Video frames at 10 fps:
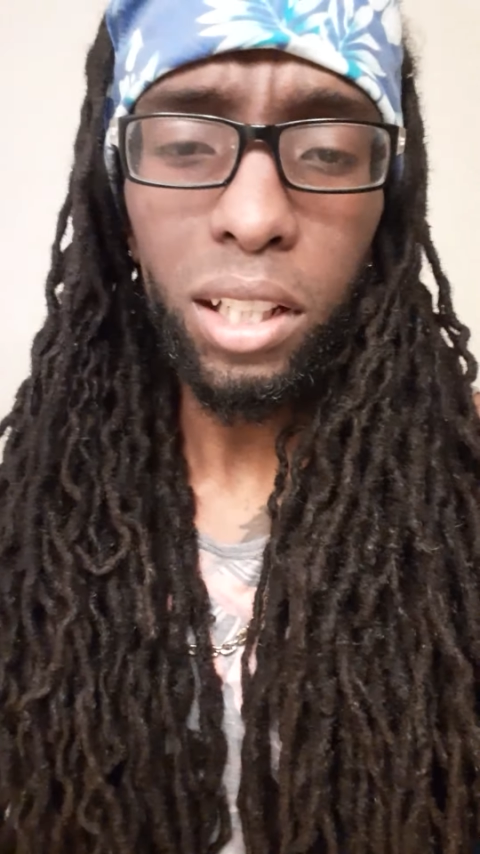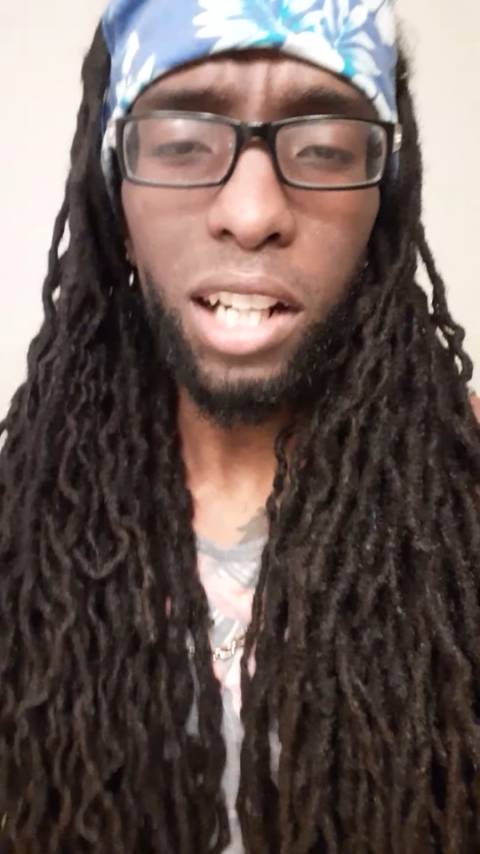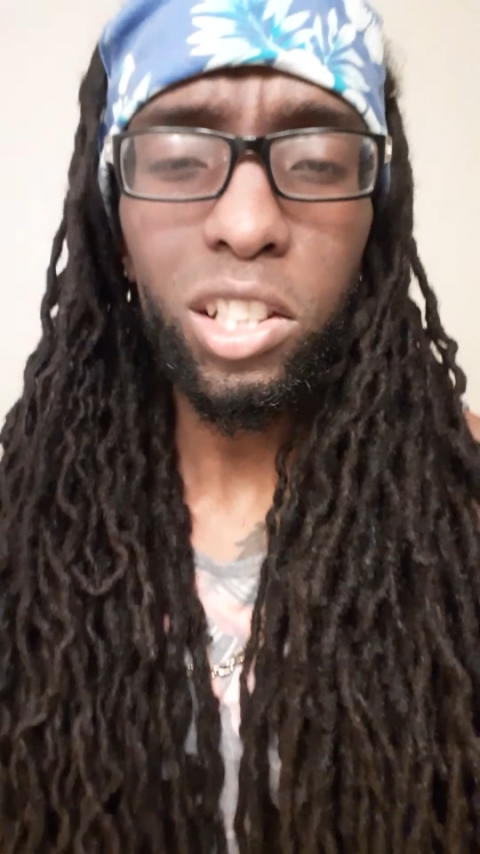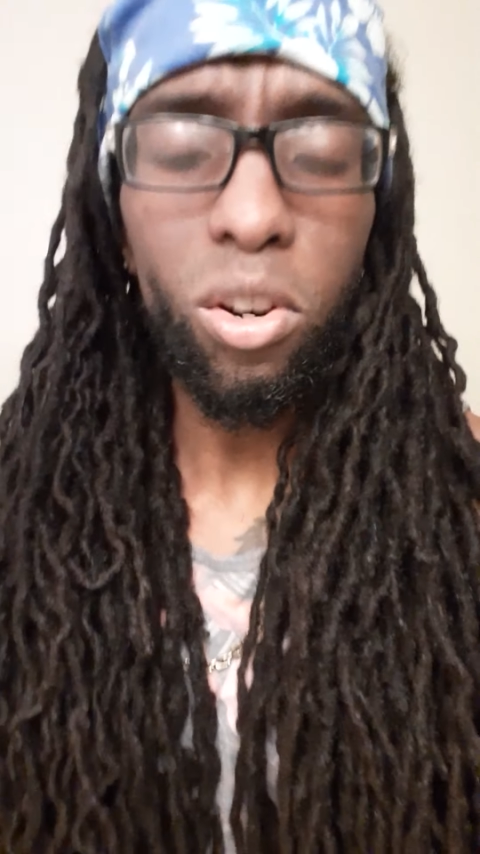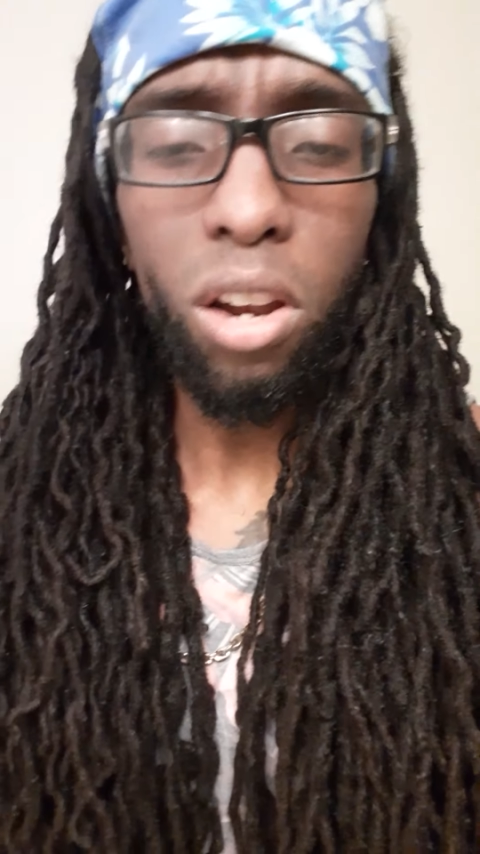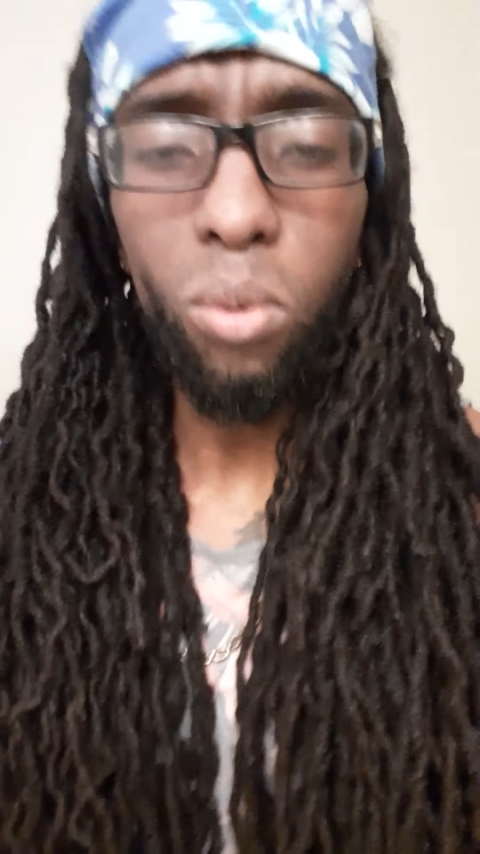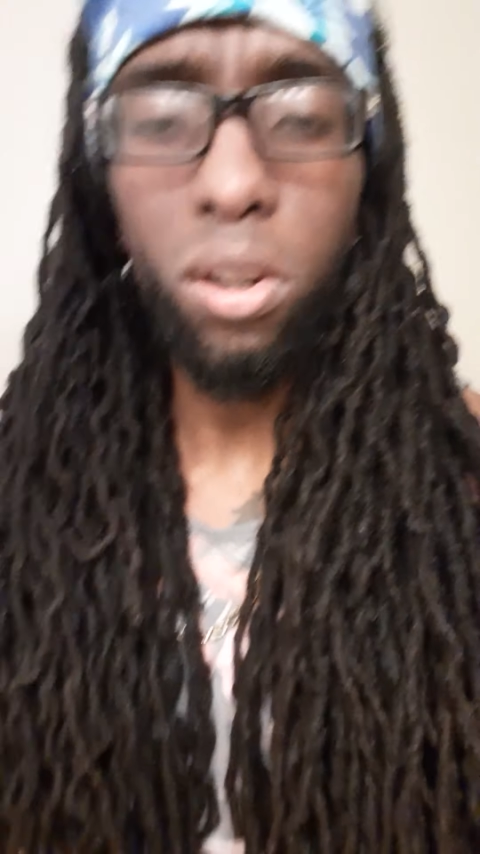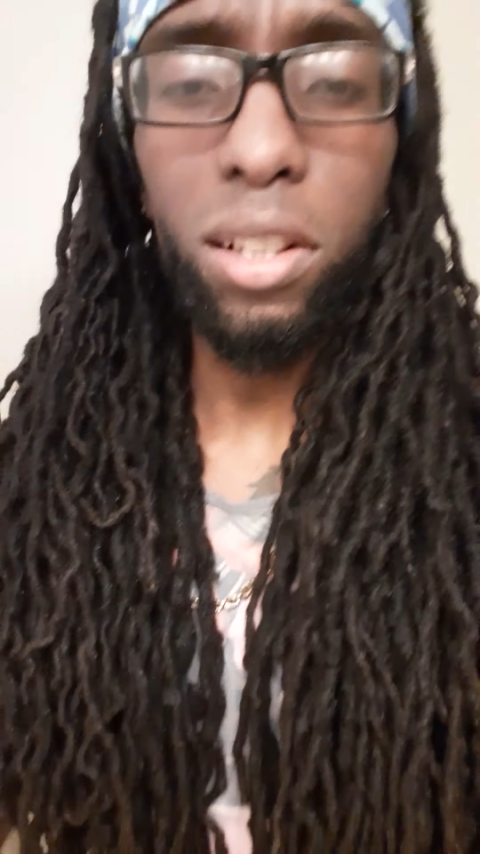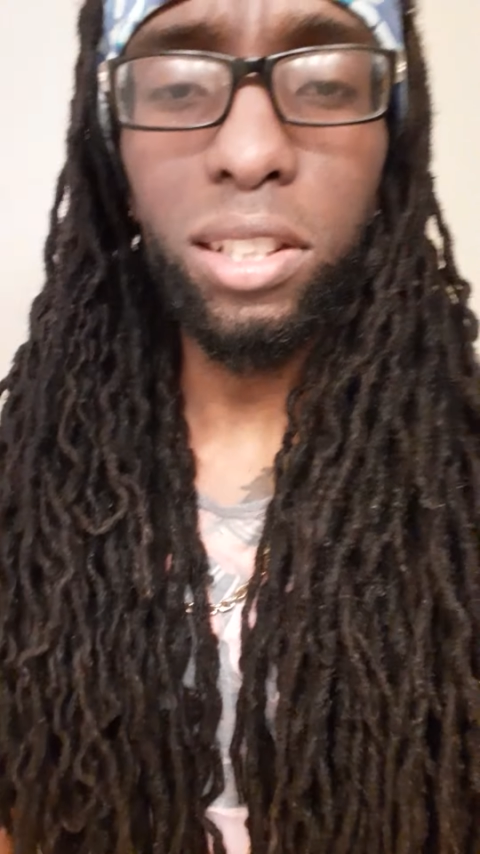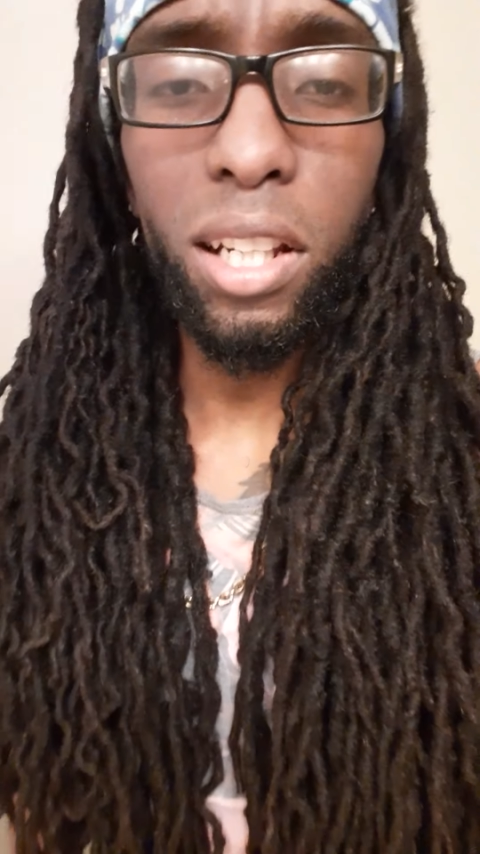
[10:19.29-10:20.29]
that's all I
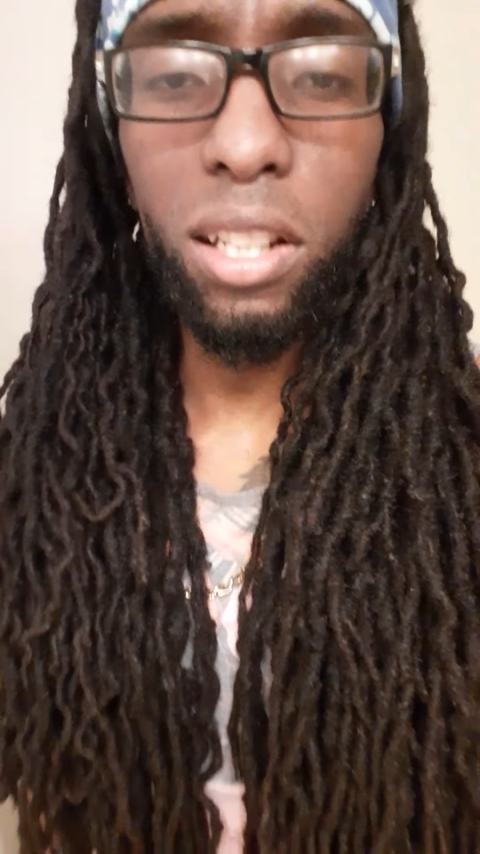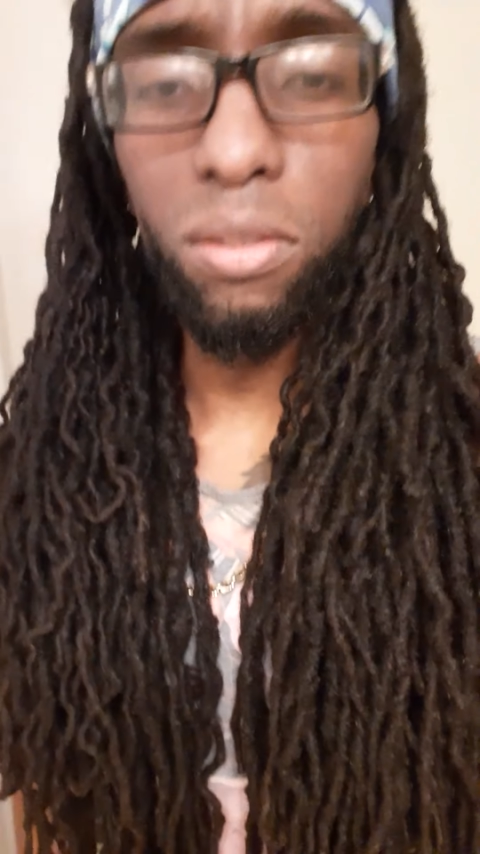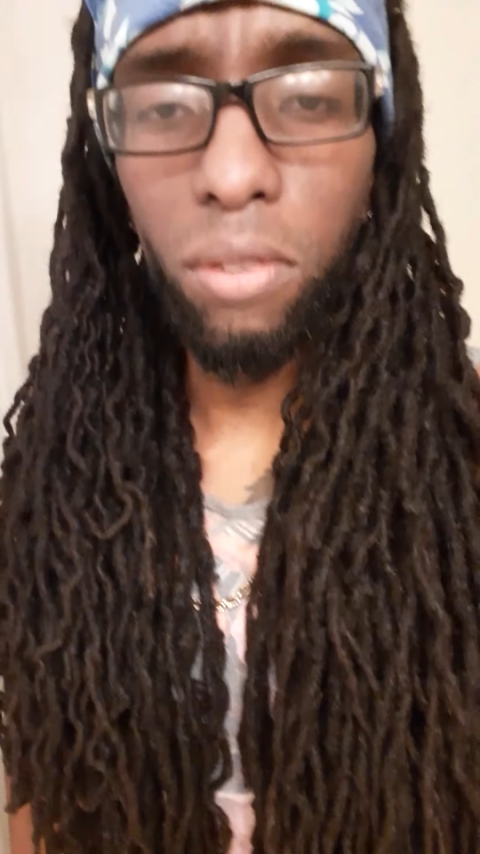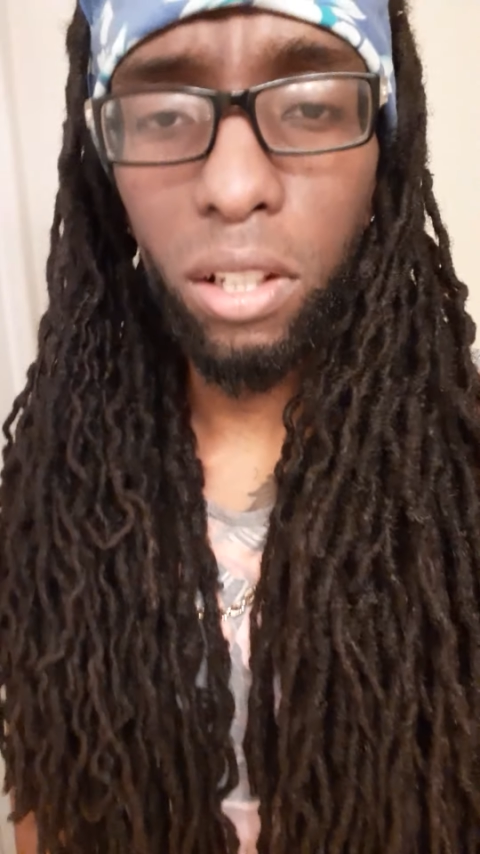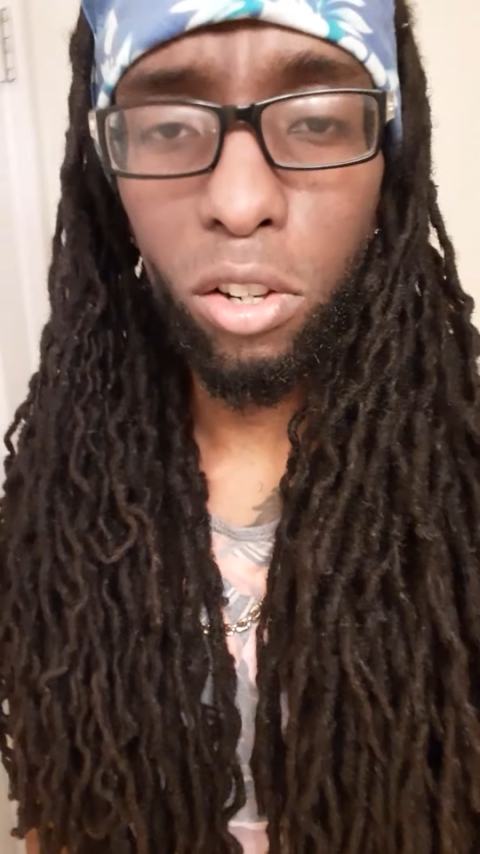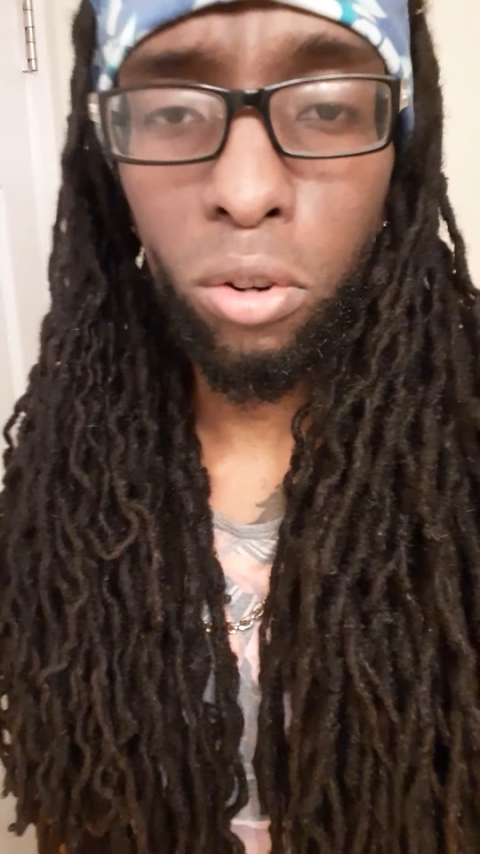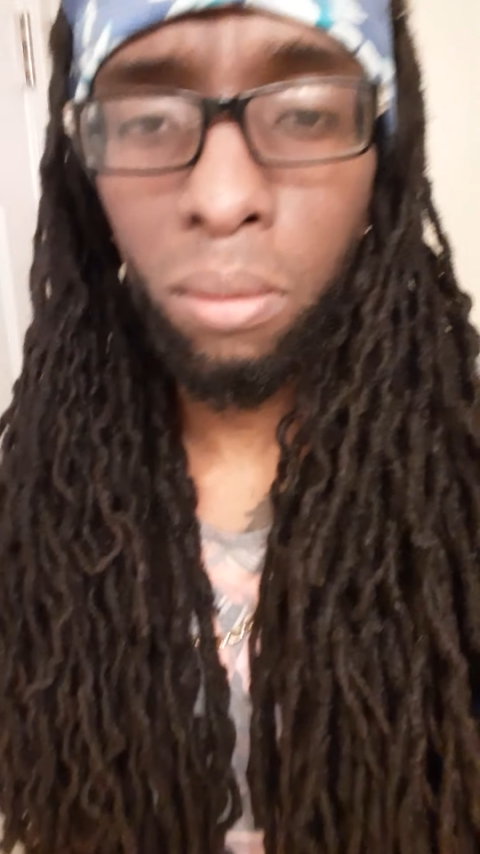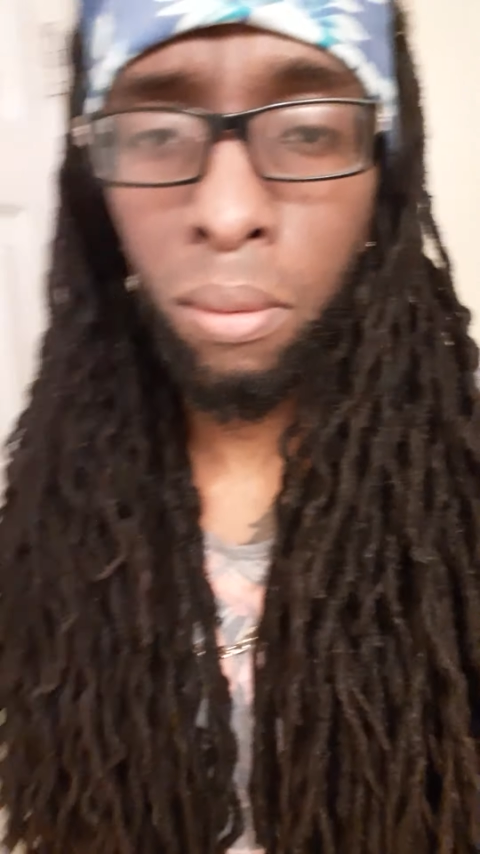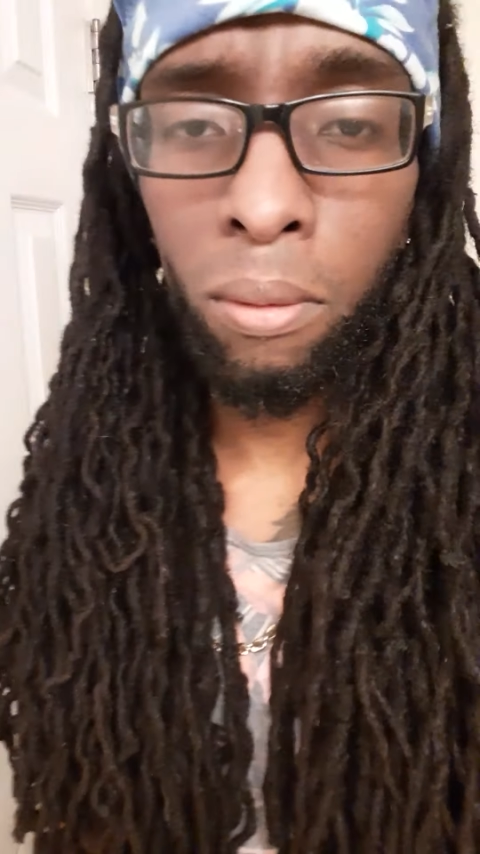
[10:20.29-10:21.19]
wanted to say in this video.